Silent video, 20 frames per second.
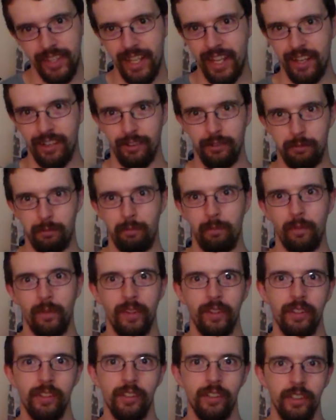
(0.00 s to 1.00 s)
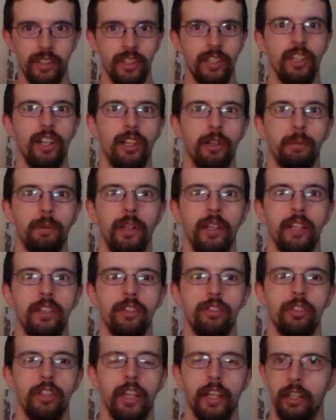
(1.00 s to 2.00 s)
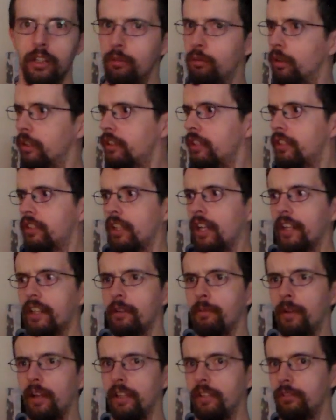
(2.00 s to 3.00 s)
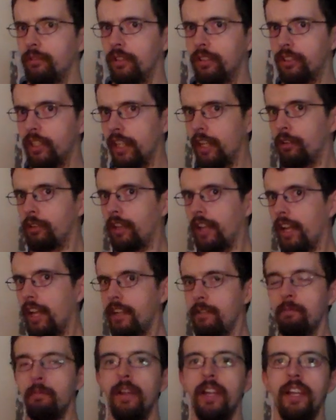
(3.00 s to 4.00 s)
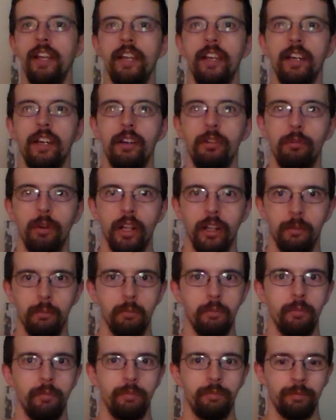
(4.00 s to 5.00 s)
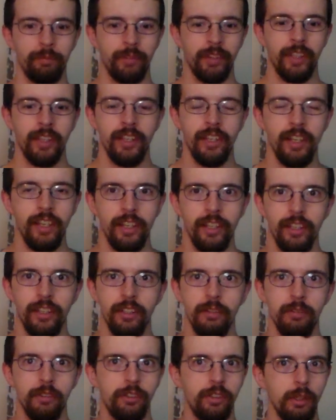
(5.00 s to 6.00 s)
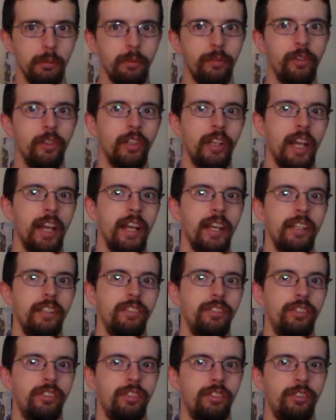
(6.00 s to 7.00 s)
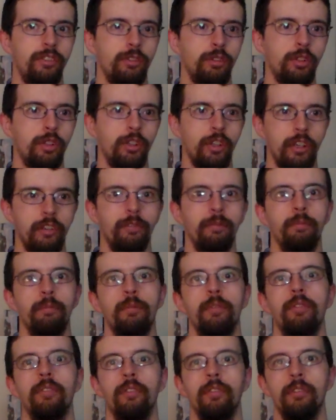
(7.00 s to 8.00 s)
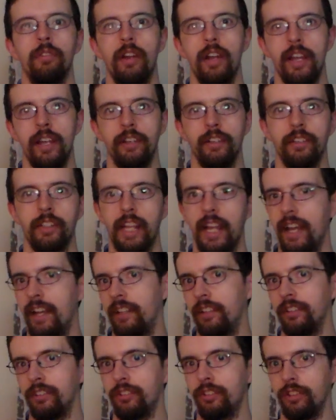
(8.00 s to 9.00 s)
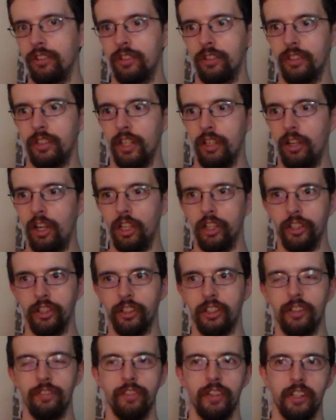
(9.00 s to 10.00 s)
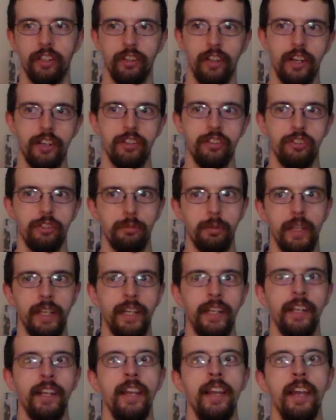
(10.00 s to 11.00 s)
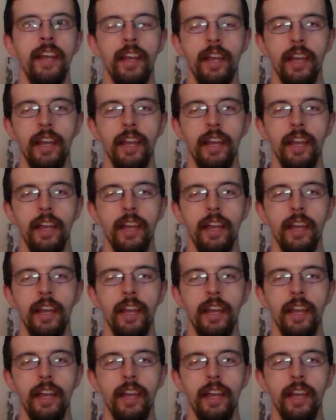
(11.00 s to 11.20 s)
Now, y'all are probably just like, what's he talking about? Is he okay? Well, some of you guys and gals and all of the configurations being